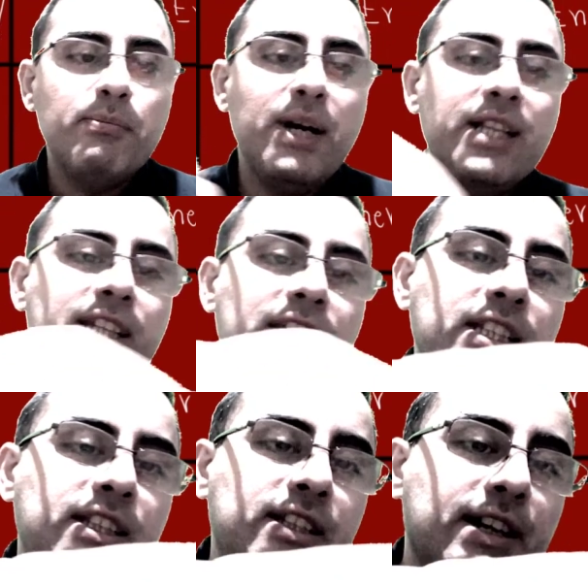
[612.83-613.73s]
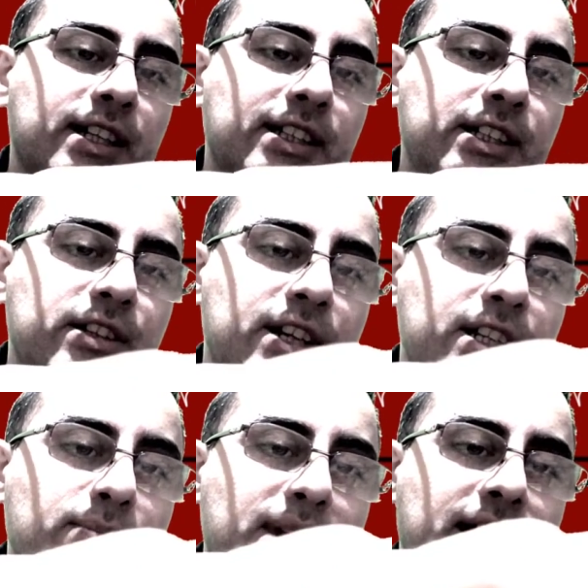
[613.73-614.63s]
but indirectly there is
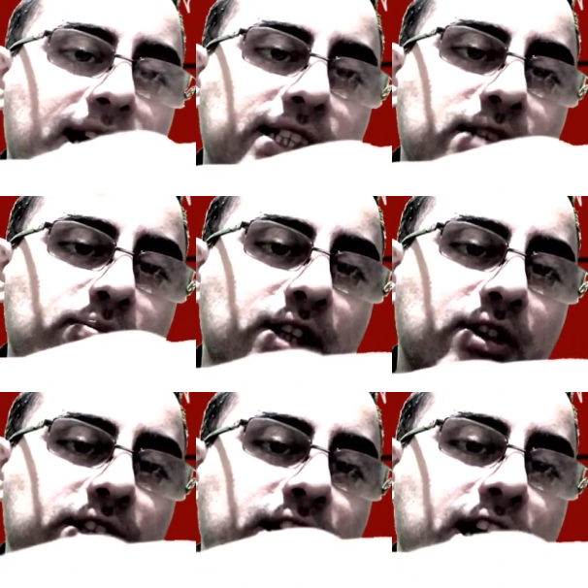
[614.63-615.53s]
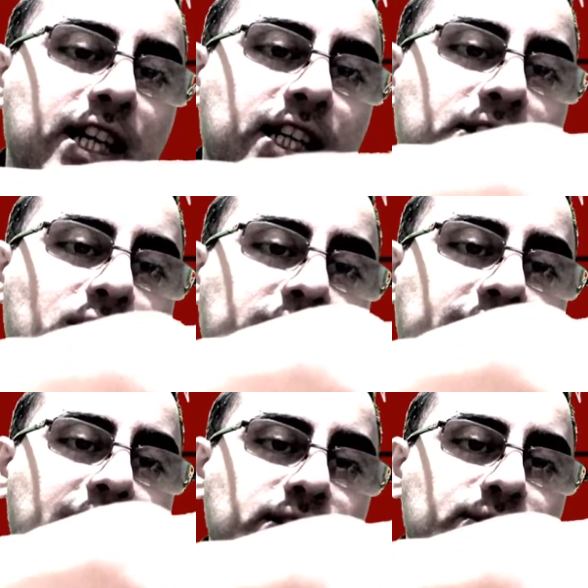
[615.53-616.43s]
mechanism because it
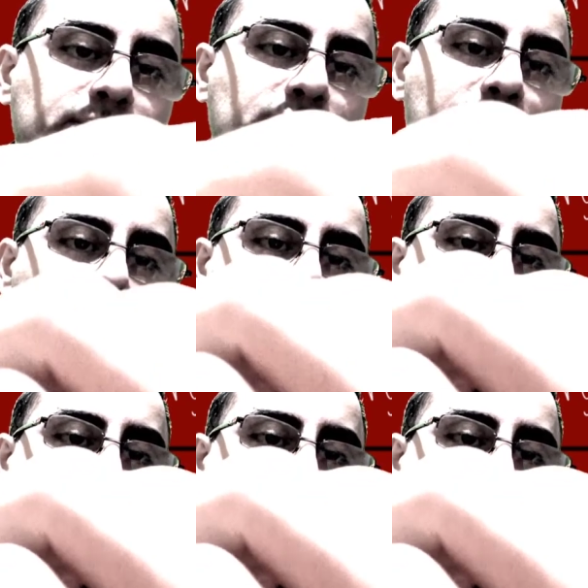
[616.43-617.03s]
contains tryptophan.